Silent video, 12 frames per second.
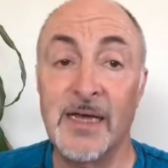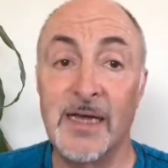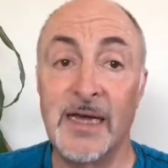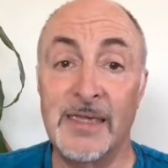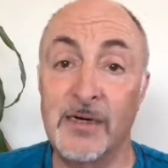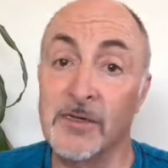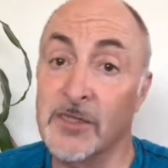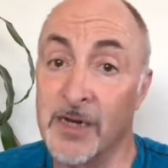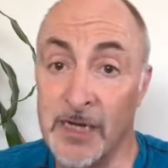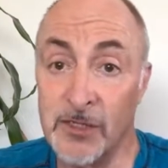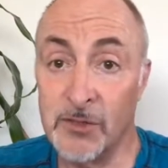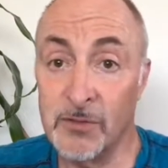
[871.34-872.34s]
And then onto
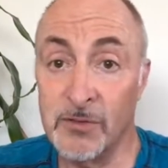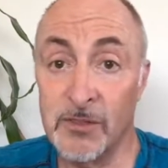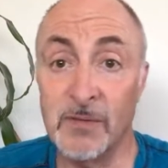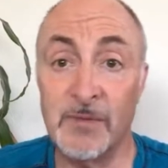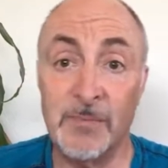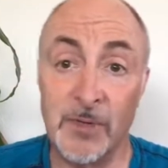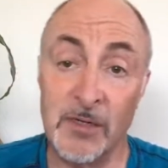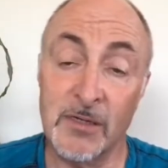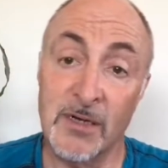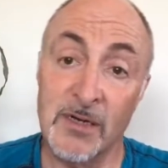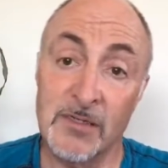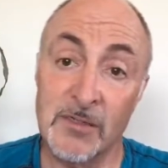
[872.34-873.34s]
iTunes on my
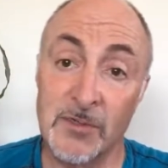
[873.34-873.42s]
podcast,